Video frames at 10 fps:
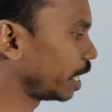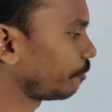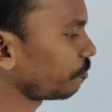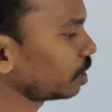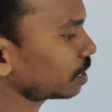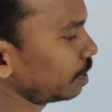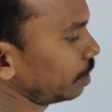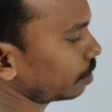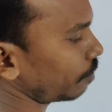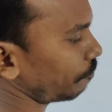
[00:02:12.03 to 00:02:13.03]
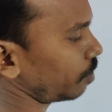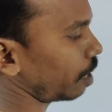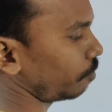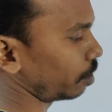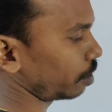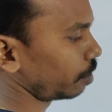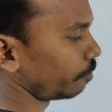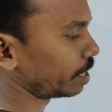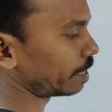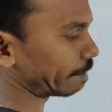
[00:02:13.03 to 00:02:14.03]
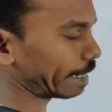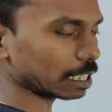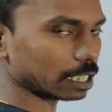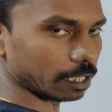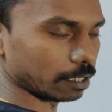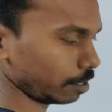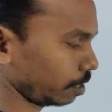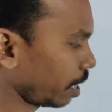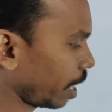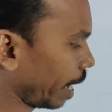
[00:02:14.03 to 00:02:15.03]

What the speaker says: If we see the flower with red color